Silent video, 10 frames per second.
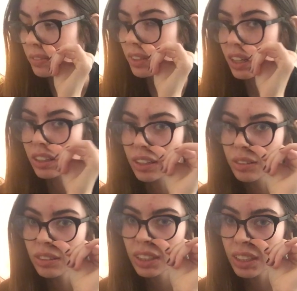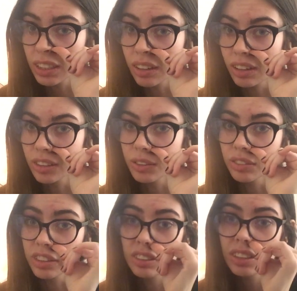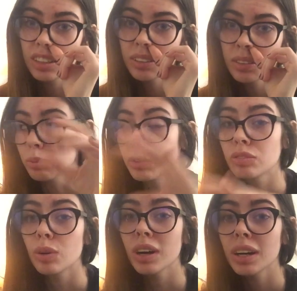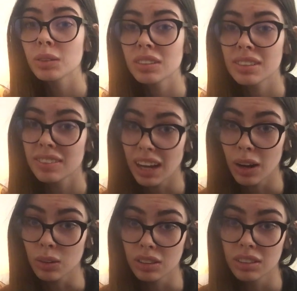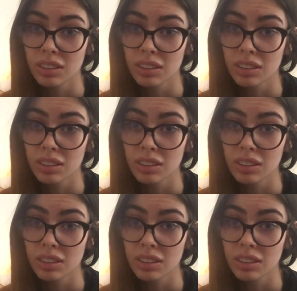Yeah, like I used to get hit on at university, and before I was even out,